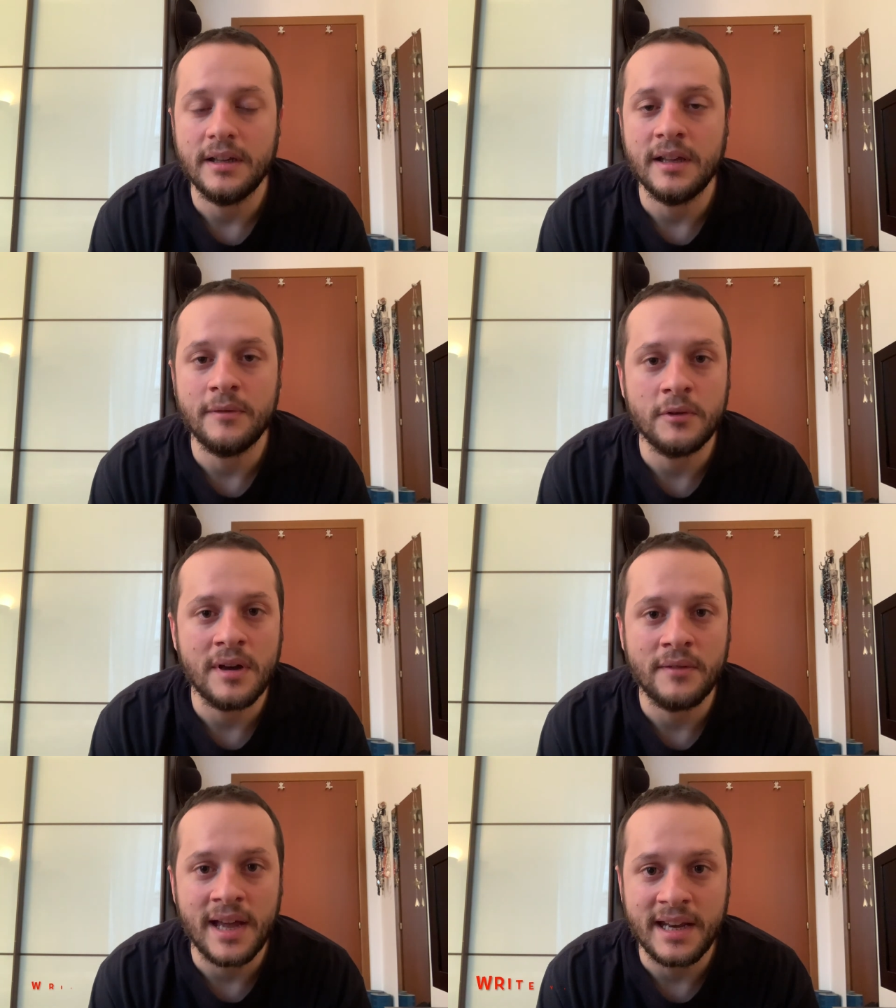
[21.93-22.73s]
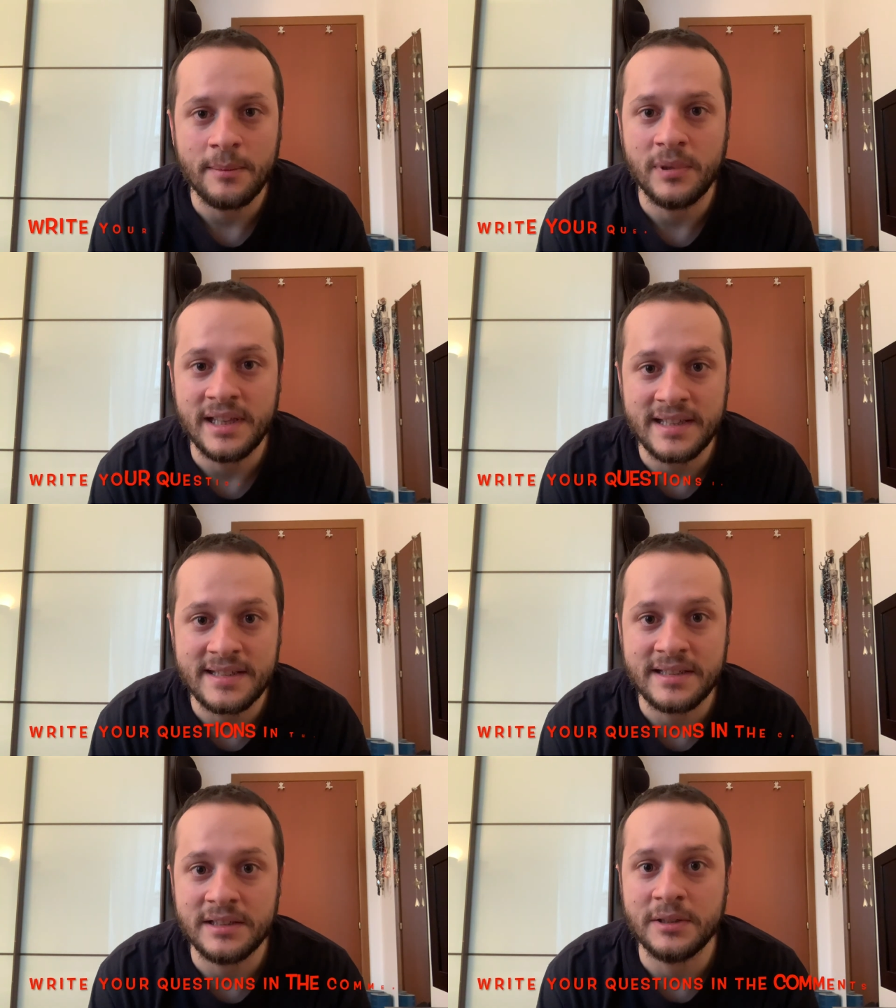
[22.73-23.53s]
If you have any,
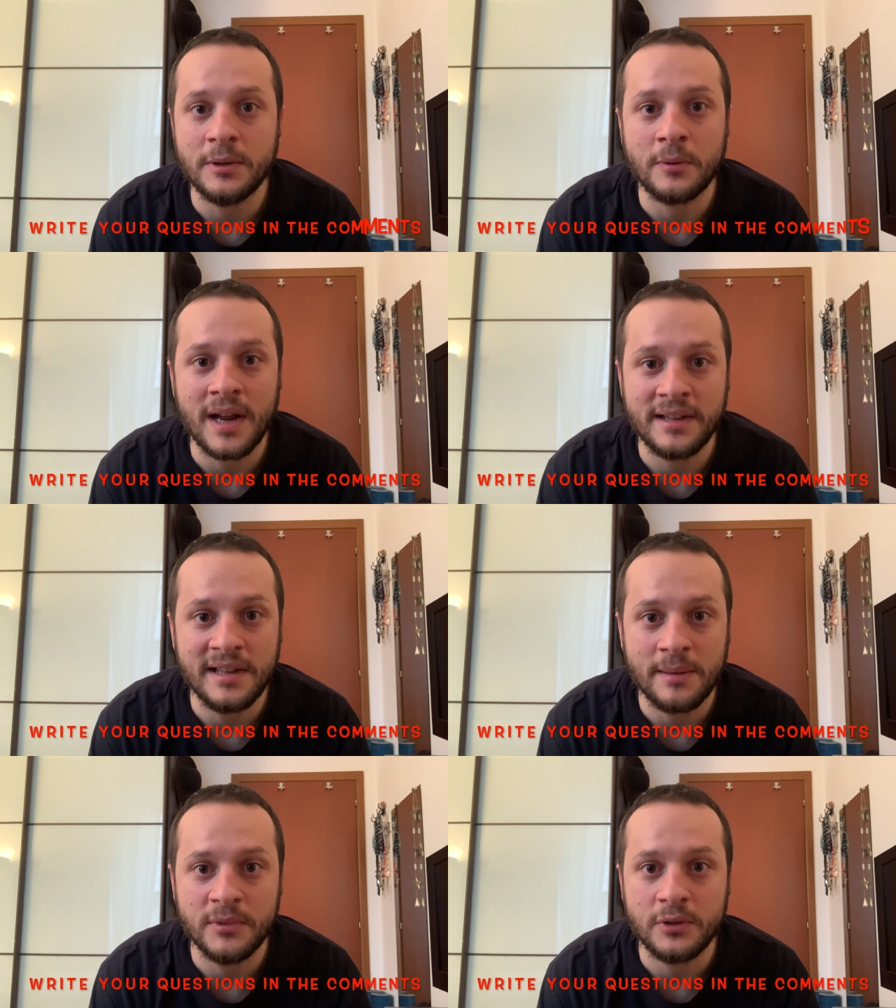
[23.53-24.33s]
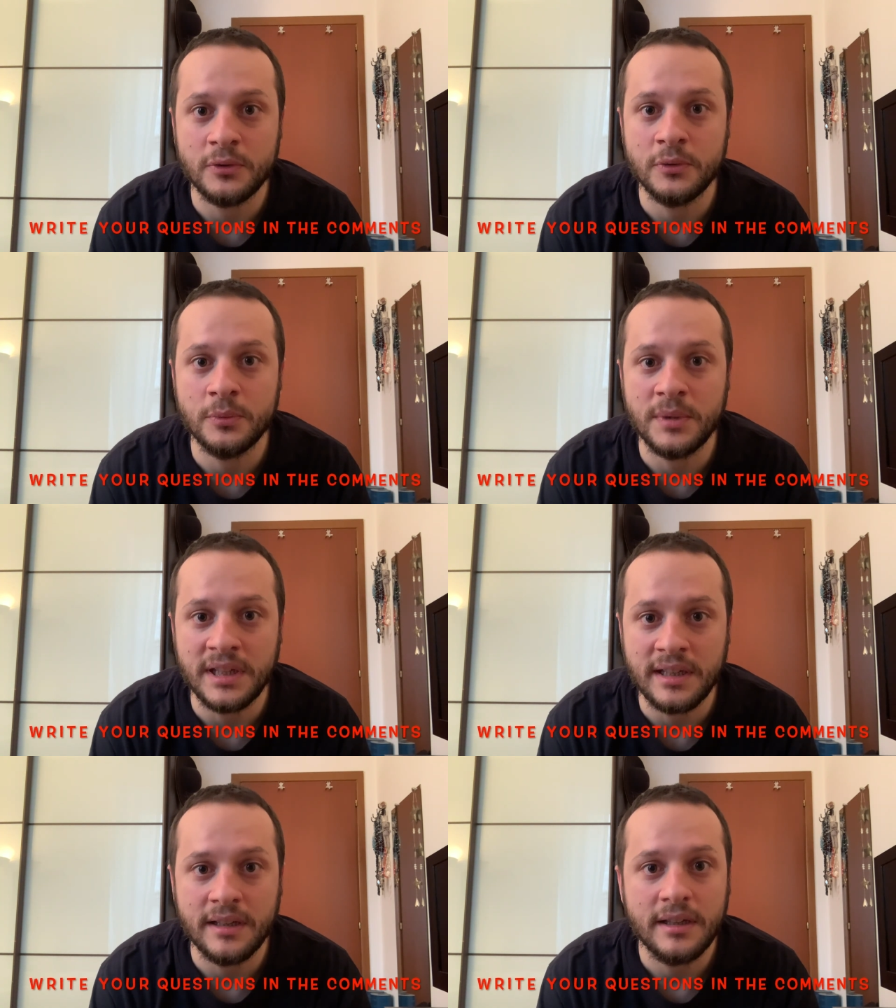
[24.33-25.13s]
please write them to
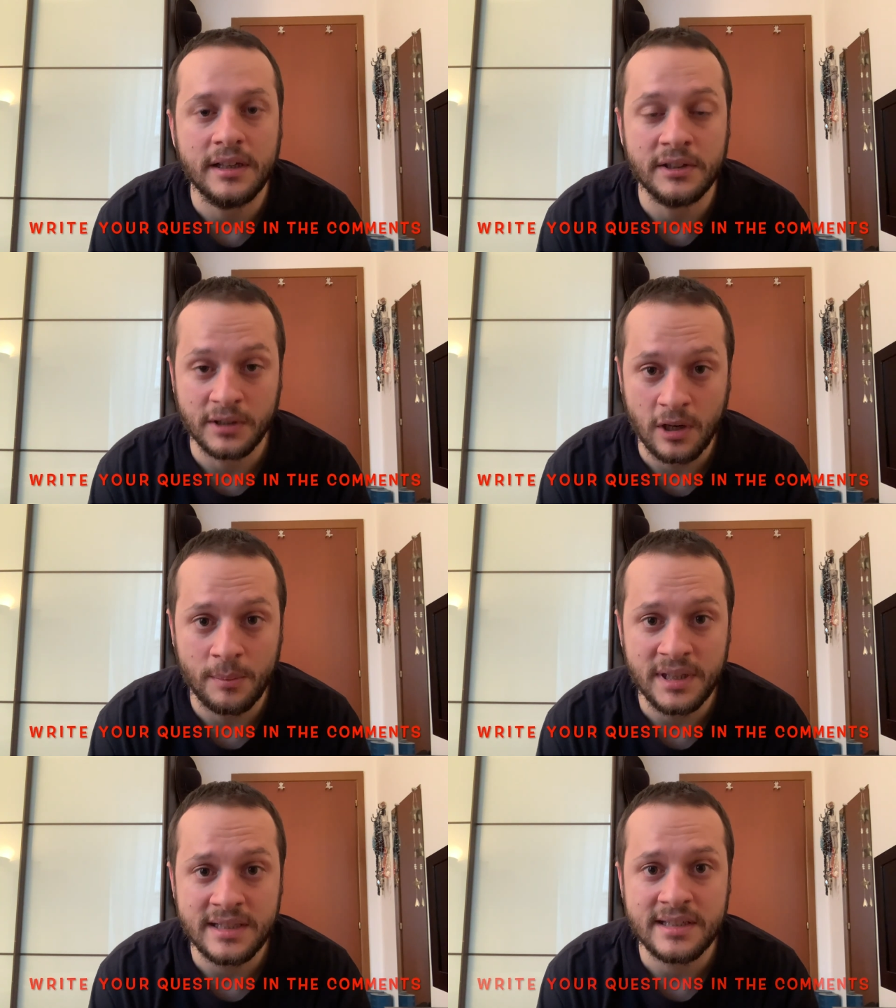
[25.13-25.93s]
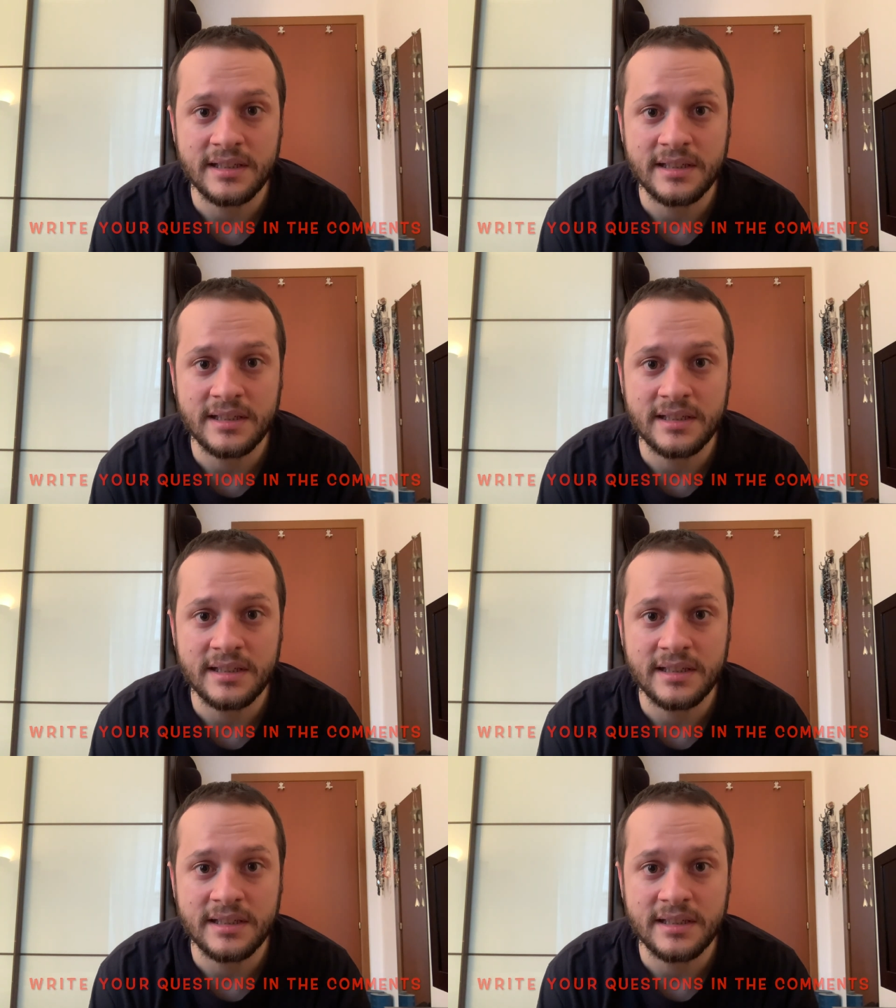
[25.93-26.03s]
me in the comments.